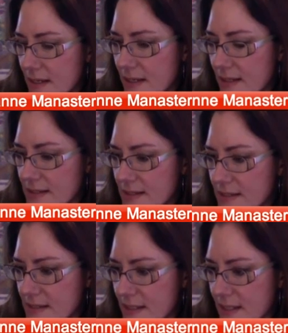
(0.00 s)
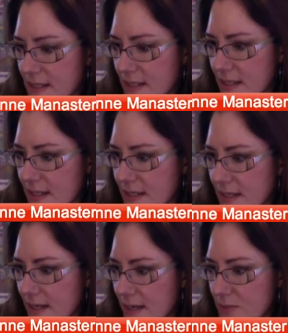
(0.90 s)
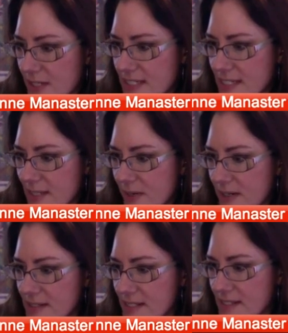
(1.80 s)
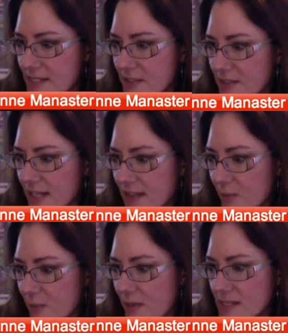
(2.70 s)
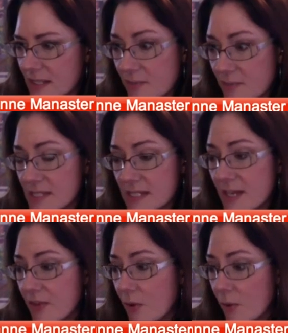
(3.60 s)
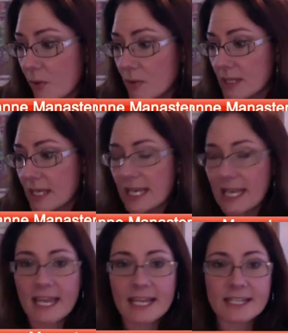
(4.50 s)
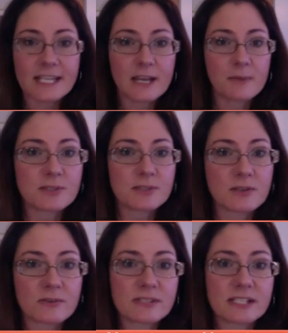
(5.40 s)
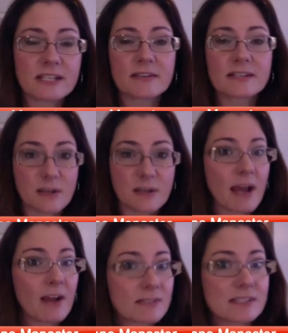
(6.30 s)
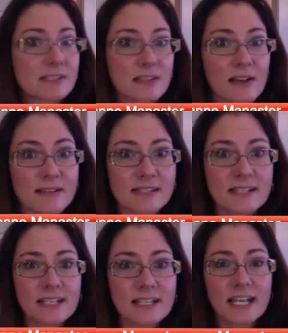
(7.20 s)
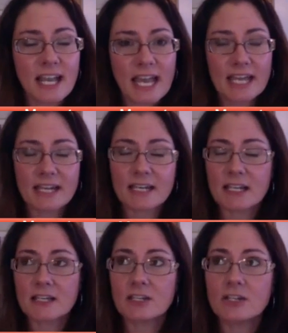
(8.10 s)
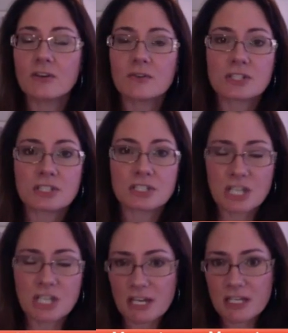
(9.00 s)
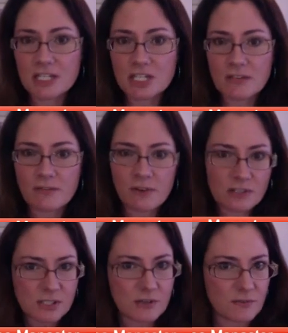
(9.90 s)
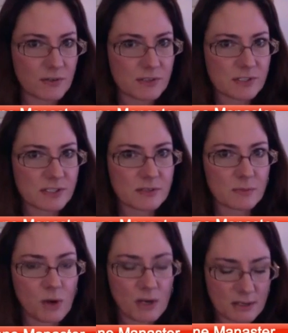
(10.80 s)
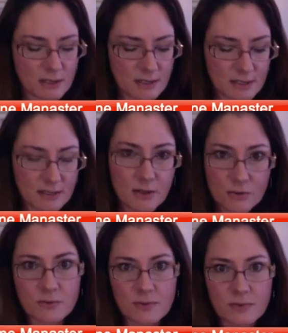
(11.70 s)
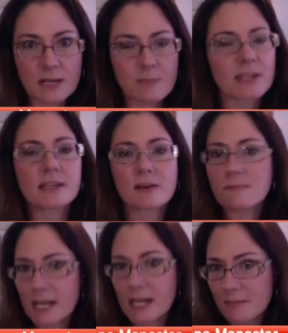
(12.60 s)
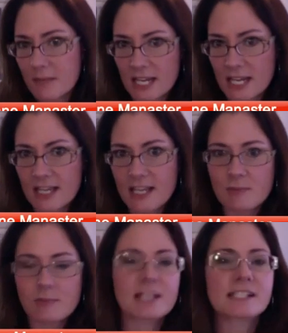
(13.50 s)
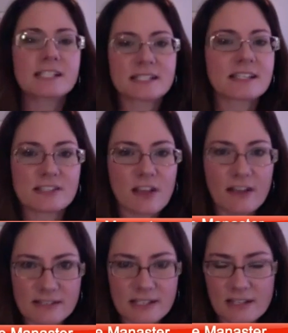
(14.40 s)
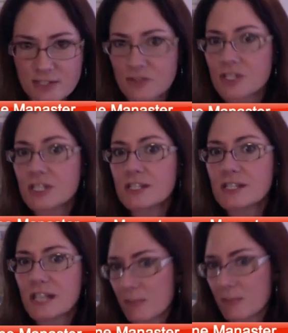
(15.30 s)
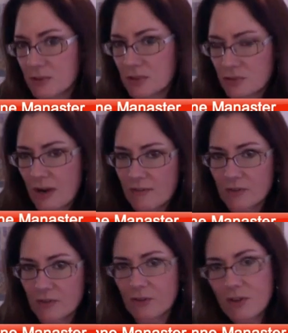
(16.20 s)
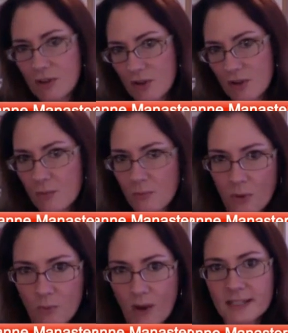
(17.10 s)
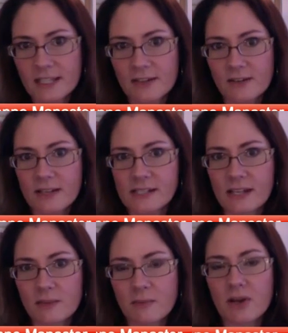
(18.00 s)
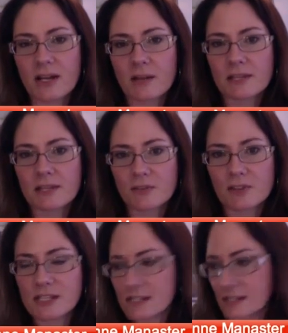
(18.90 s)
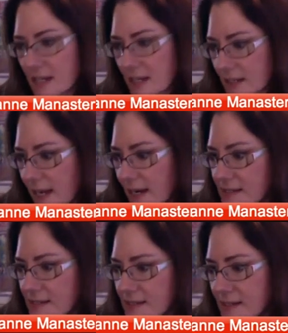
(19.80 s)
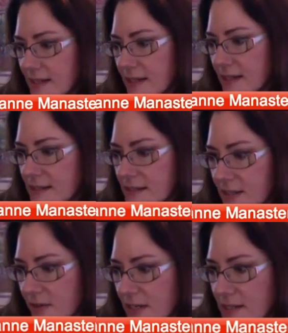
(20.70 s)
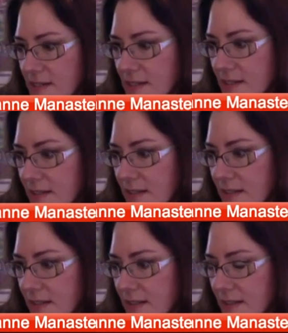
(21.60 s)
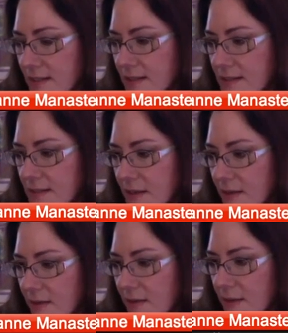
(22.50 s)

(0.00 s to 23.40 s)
let's see. I'm trying to see where it says here that it was another whole 8-episode series about sloths. And, you know, she focused her first one in Costa Rica, but there are many, many places that sloths live, so she's able to travel more widely across South America, I believe, for this next series. So